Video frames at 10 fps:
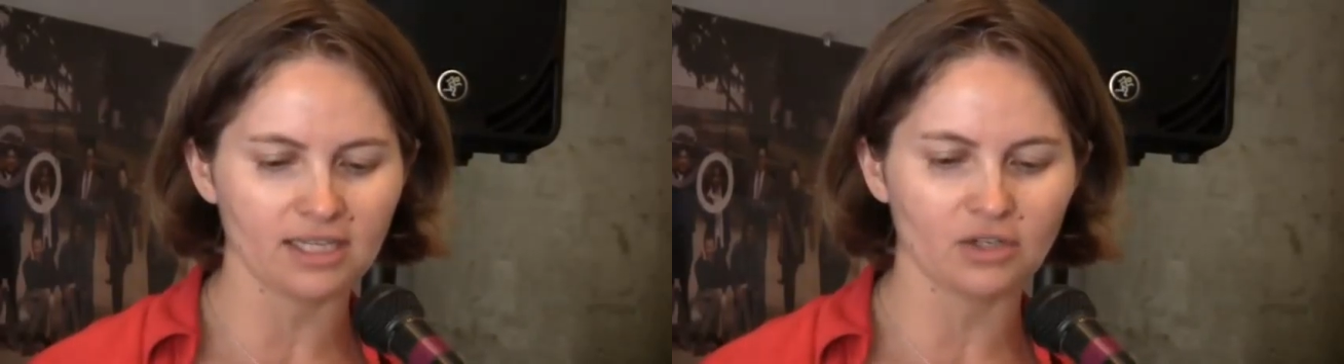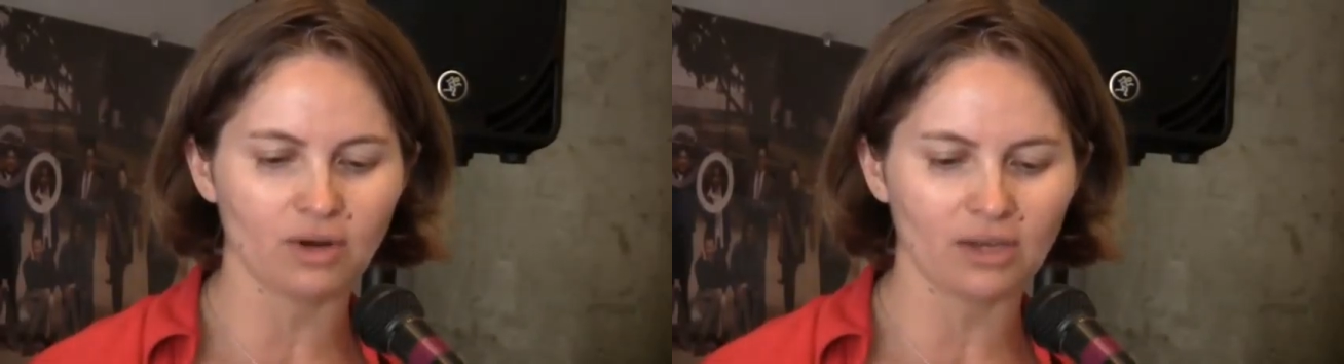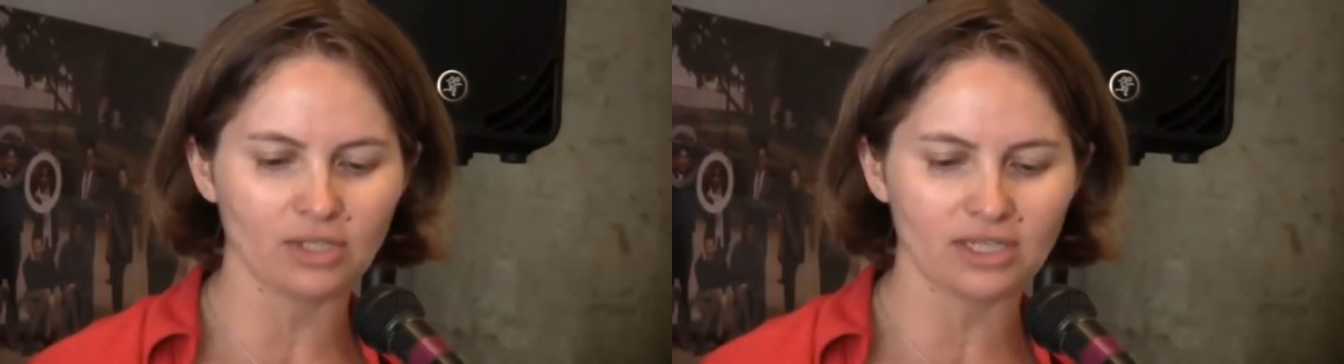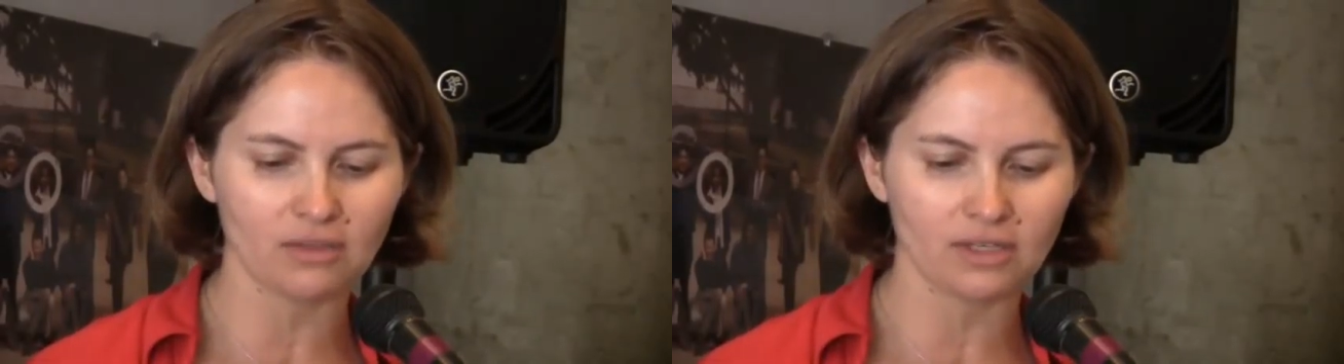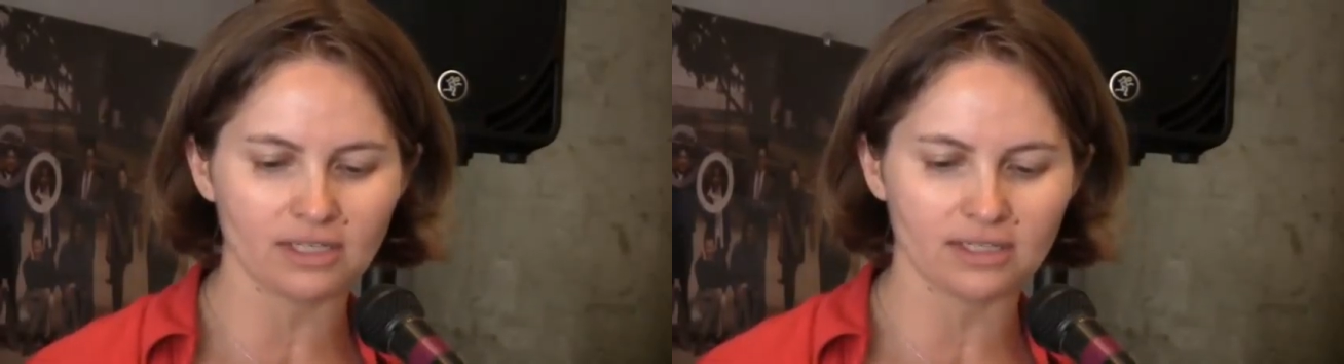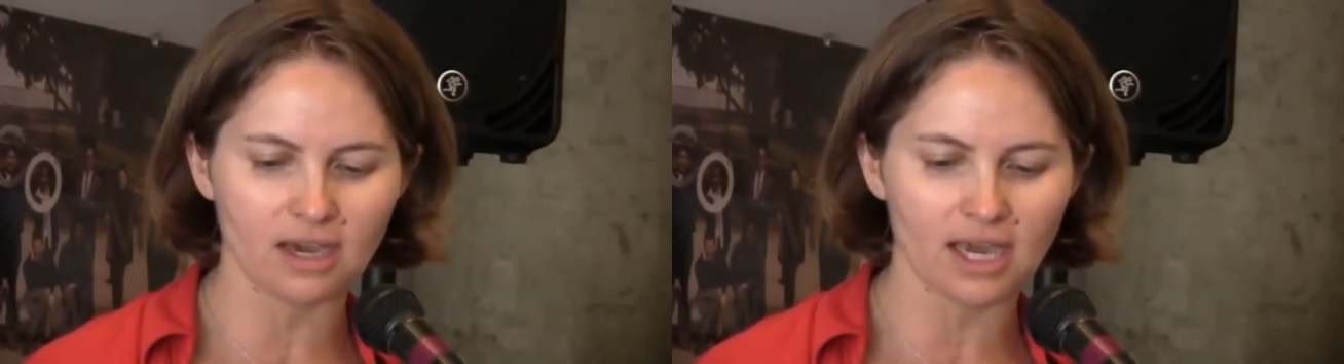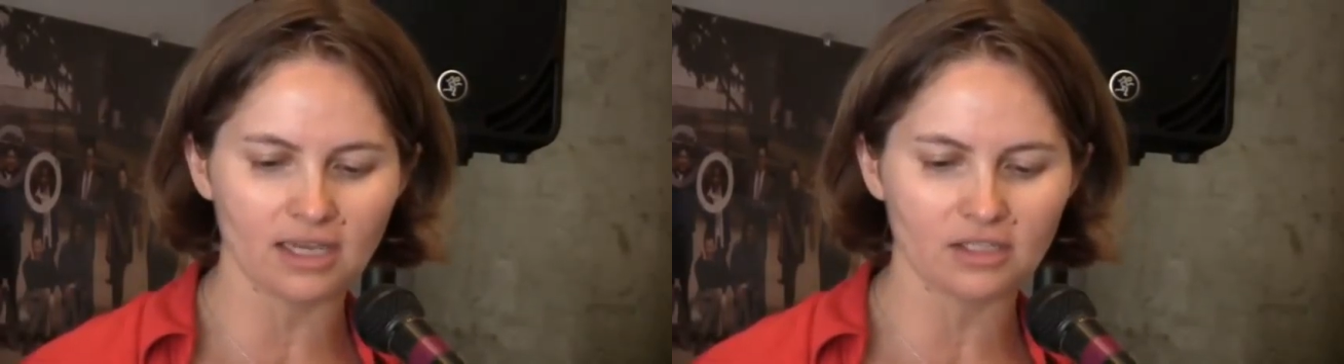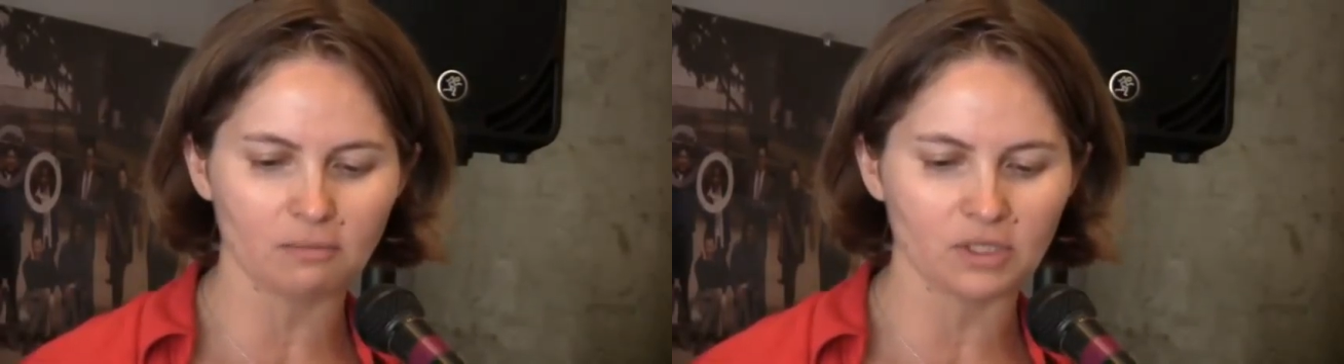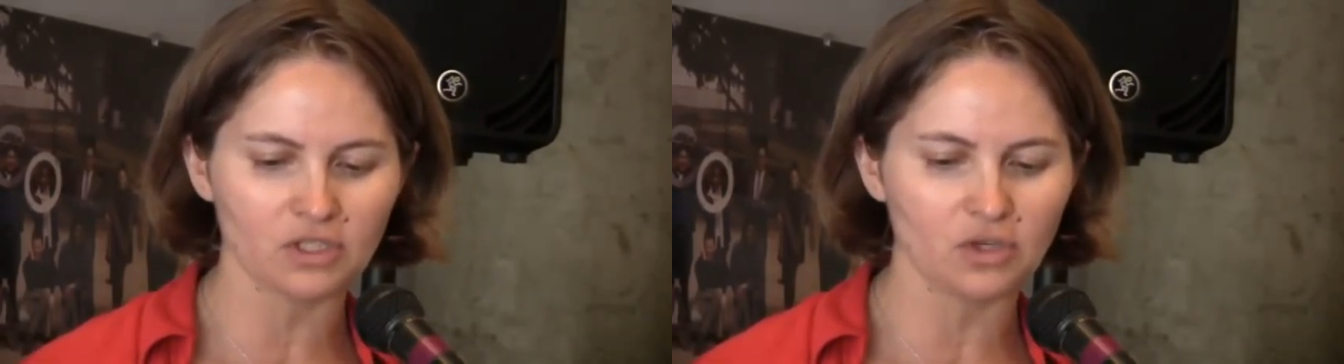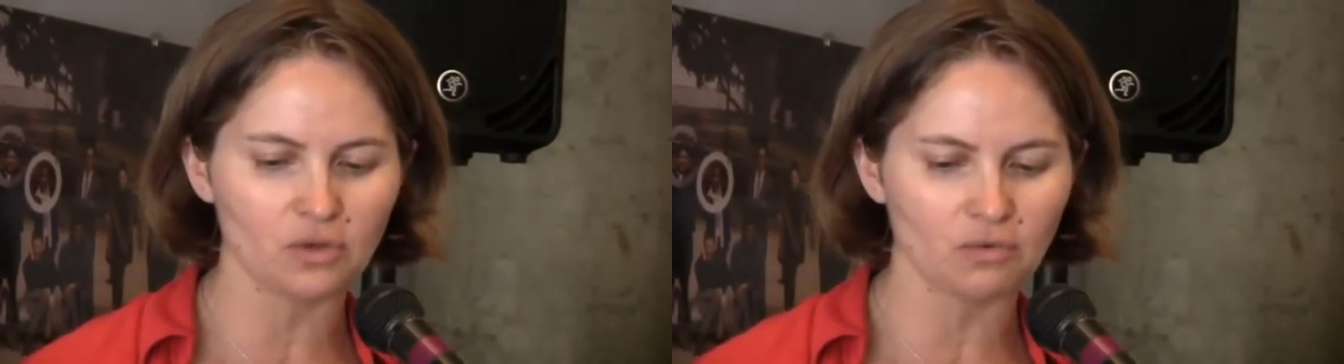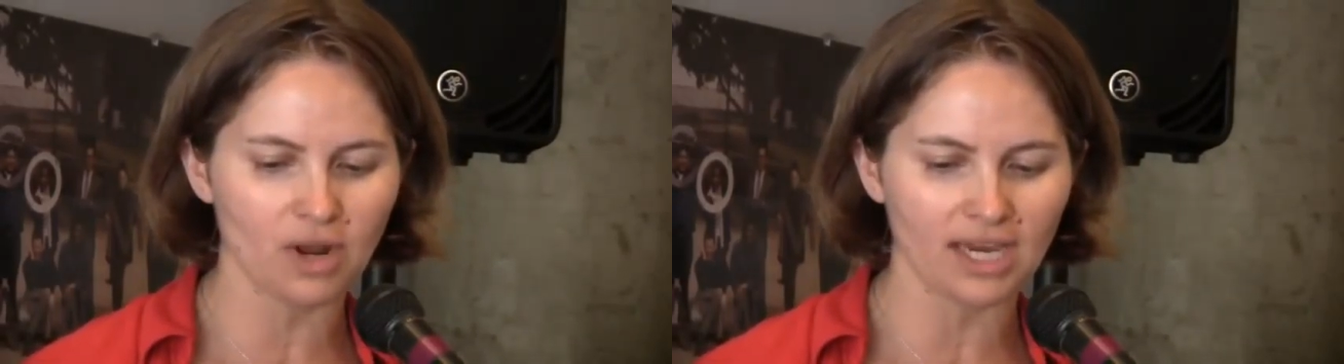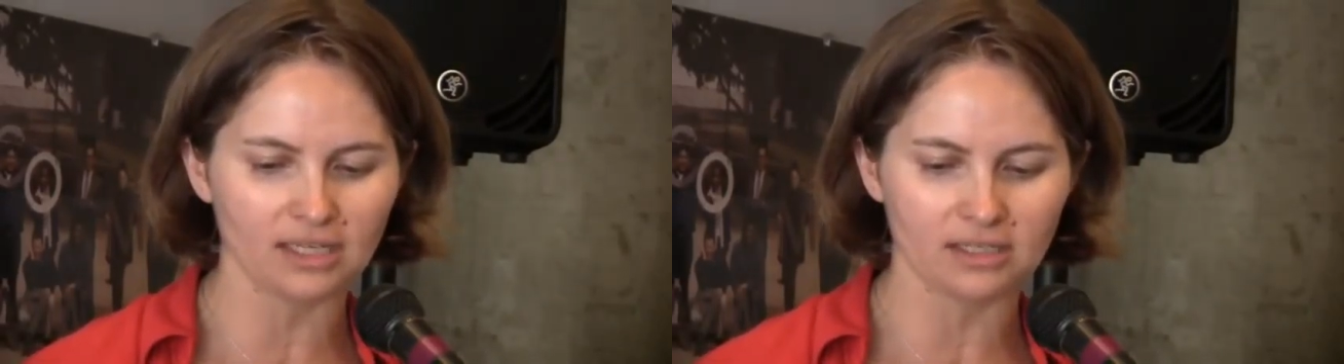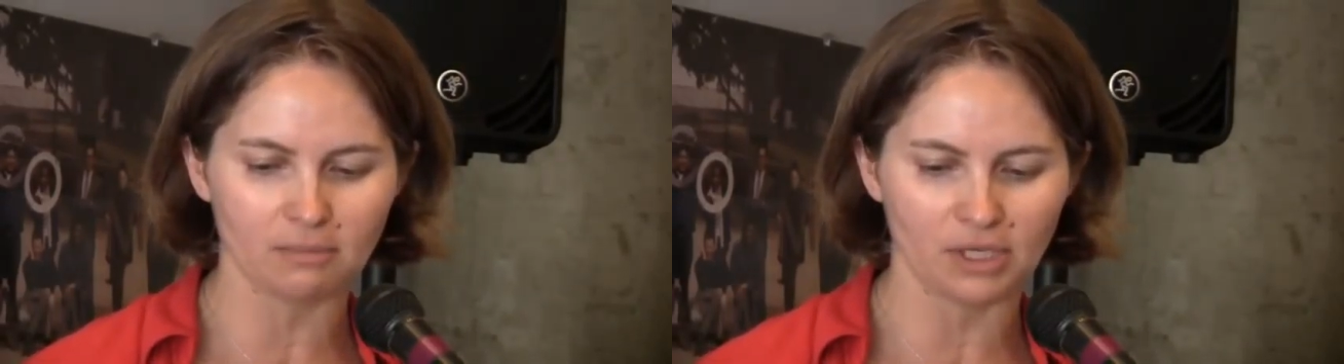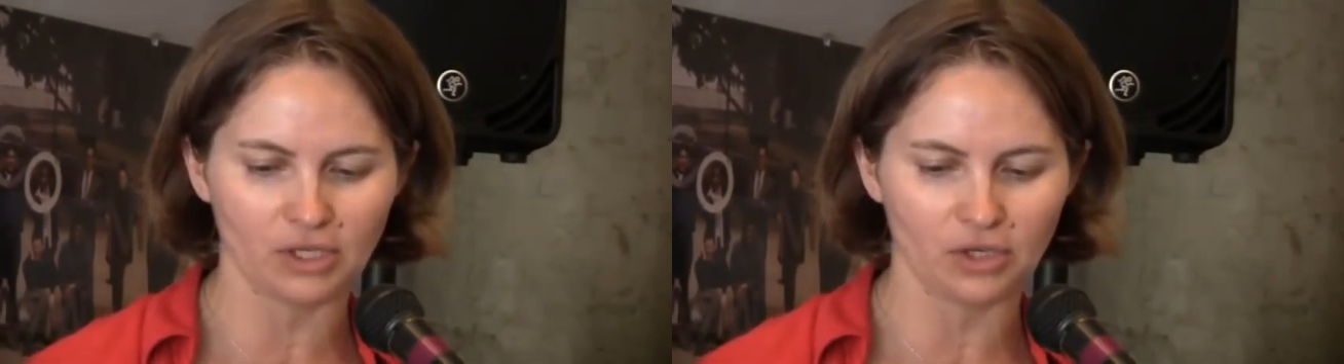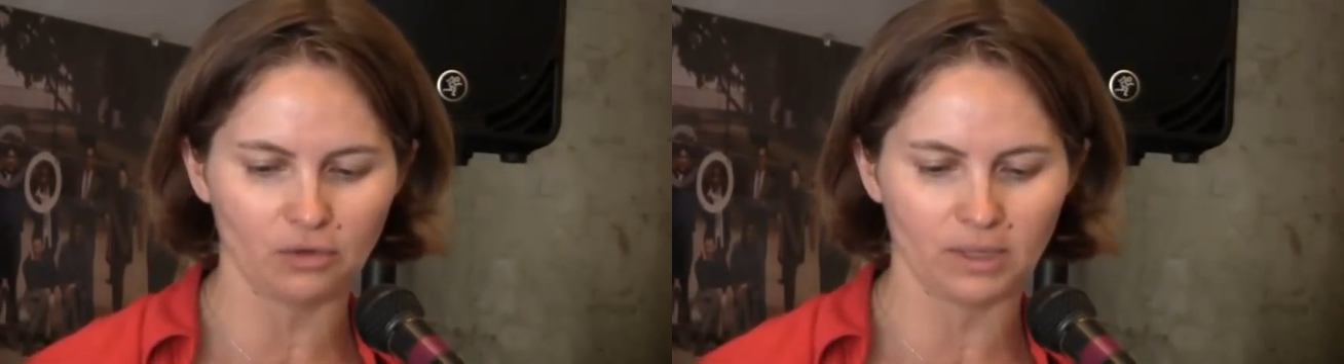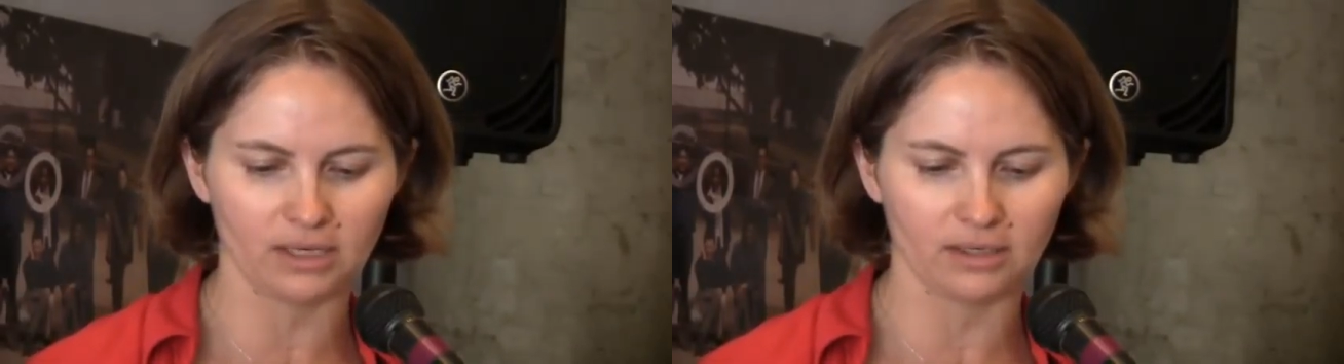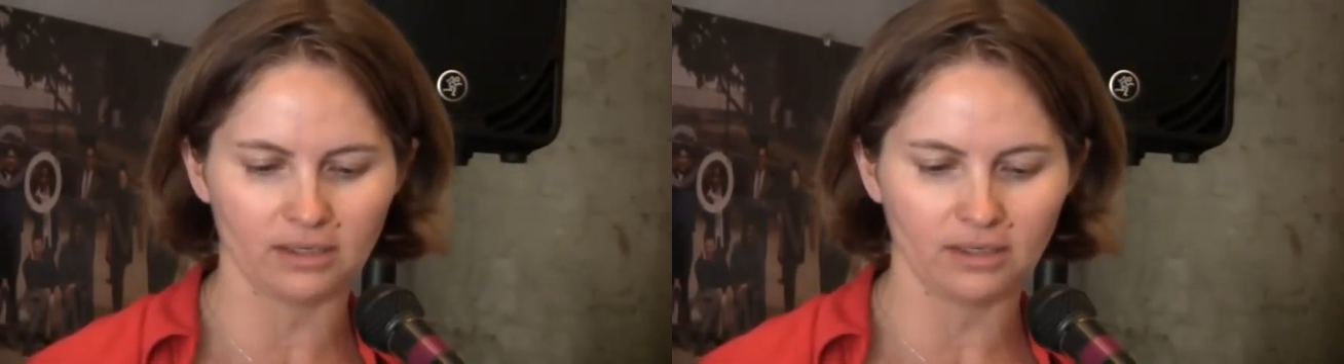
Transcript: is grounded in the desire to pursue the right to be human.